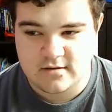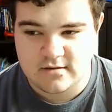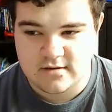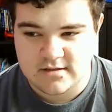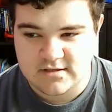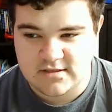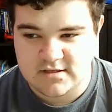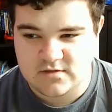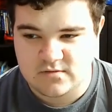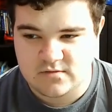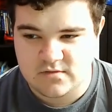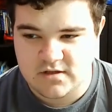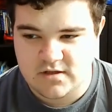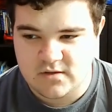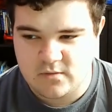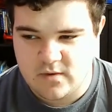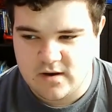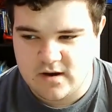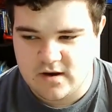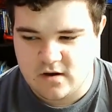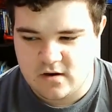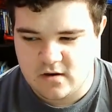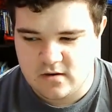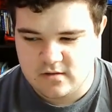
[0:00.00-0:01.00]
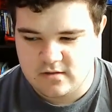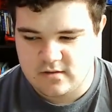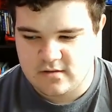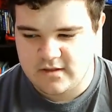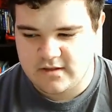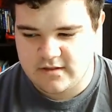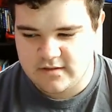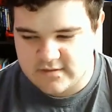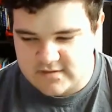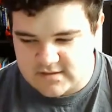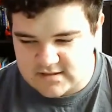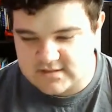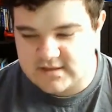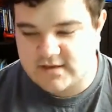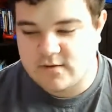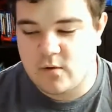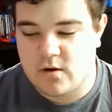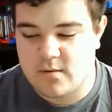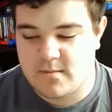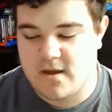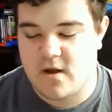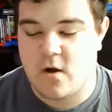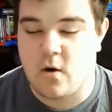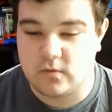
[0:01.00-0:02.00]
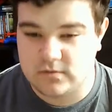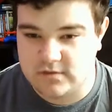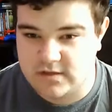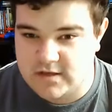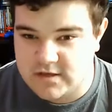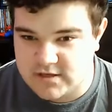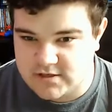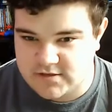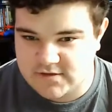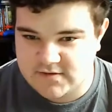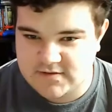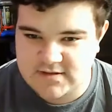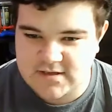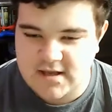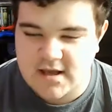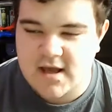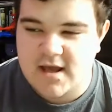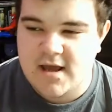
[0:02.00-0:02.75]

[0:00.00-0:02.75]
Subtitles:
this is really where, like, this is like one of my only issues.